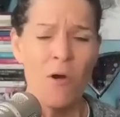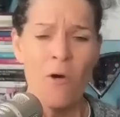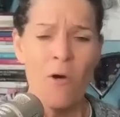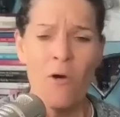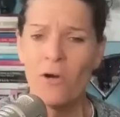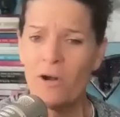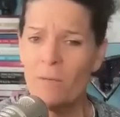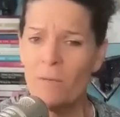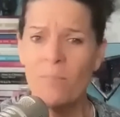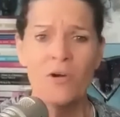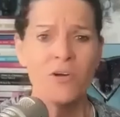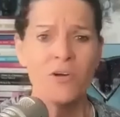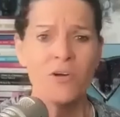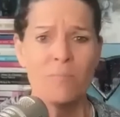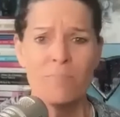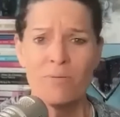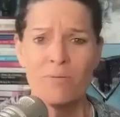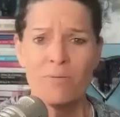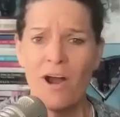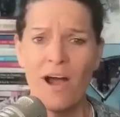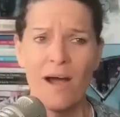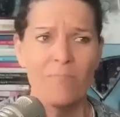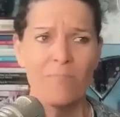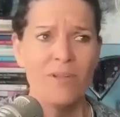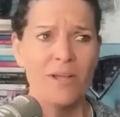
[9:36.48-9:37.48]
hormonal
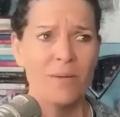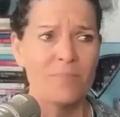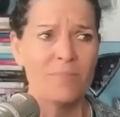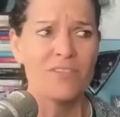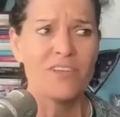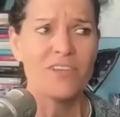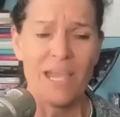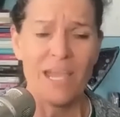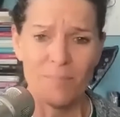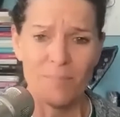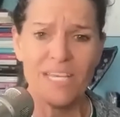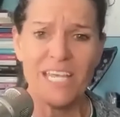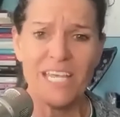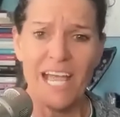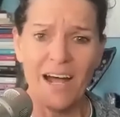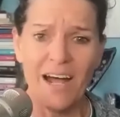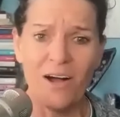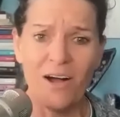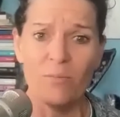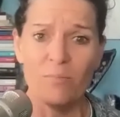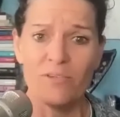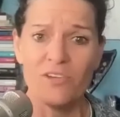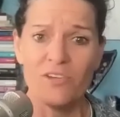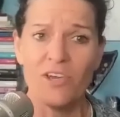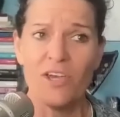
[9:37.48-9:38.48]
problems can be
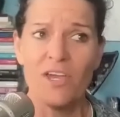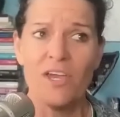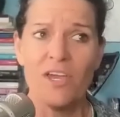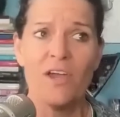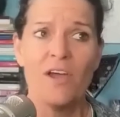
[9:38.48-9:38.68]
helped